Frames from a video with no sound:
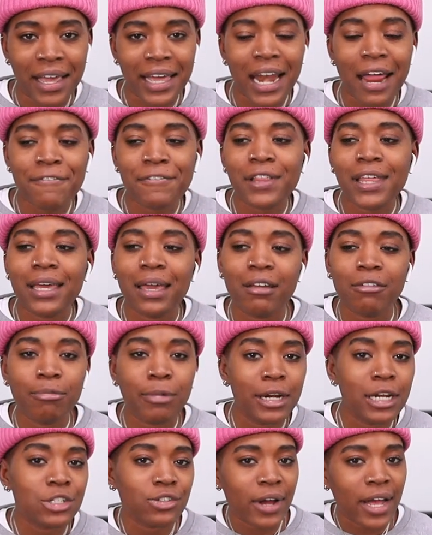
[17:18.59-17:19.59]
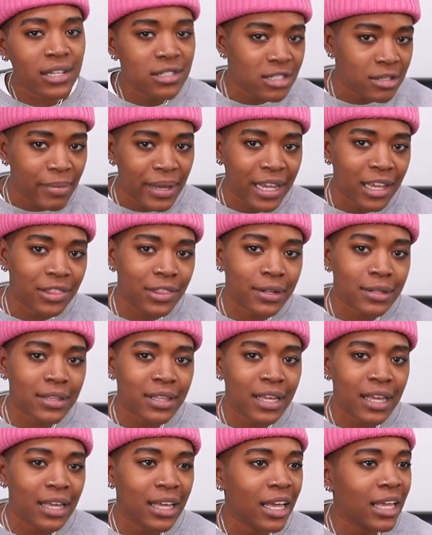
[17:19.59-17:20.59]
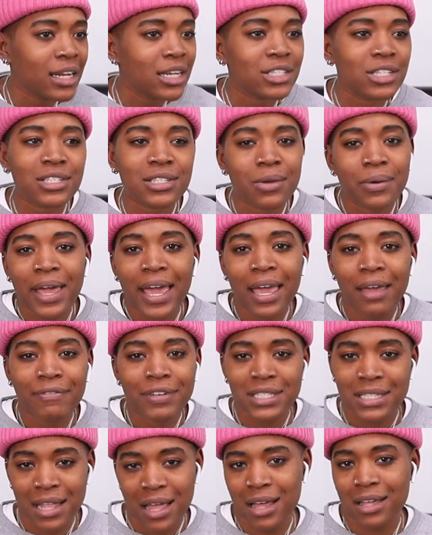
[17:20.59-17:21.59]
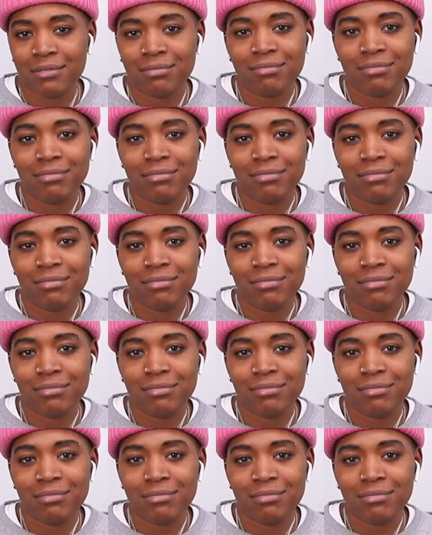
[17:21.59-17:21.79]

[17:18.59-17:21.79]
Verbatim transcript: And I feel like everybody tries to make it their thing, and it's just okay if it's not.